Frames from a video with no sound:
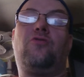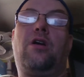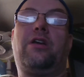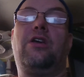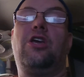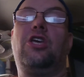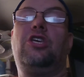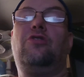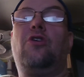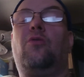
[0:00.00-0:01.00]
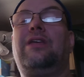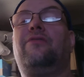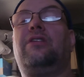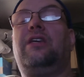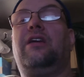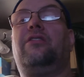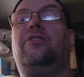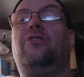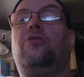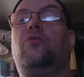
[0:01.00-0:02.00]
a truck. You don't even get
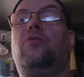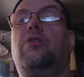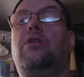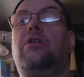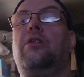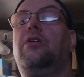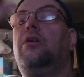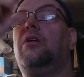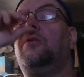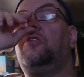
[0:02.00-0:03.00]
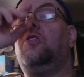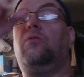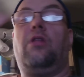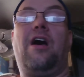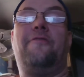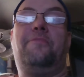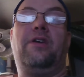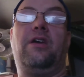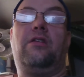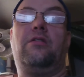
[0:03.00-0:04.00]
to do a live
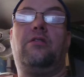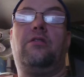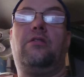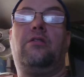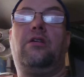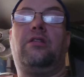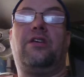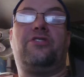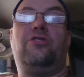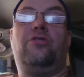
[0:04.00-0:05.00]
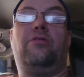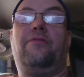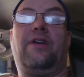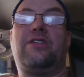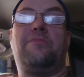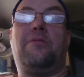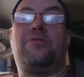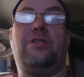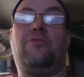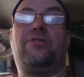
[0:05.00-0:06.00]
bid unless you do an advanced
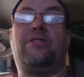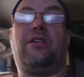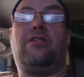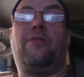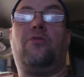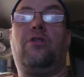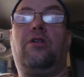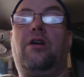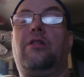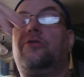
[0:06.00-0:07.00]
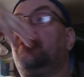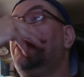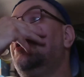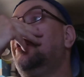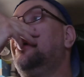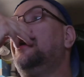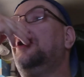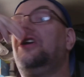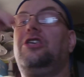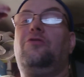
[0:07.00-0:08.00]
membership, which is like a couple $100.
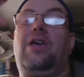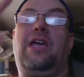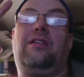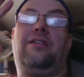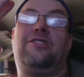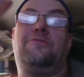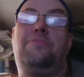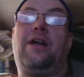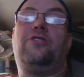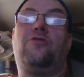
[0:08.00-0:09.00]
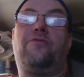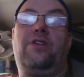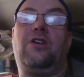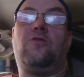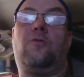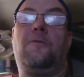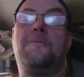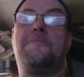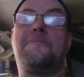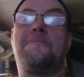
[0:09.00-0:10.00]
You can't inspect your vehicle
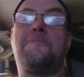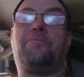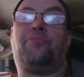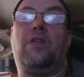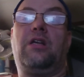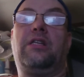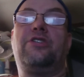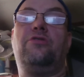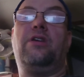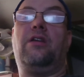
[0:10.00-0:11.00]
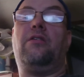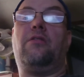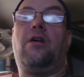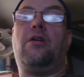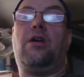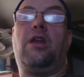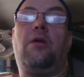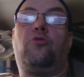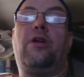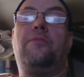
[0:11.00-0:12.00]
unless you get an
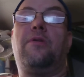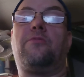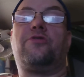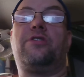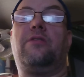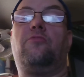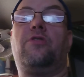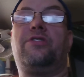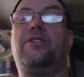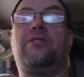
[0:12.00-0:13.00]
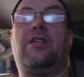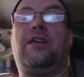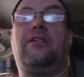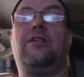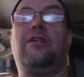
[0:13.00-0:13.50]
upgraded membership, which is like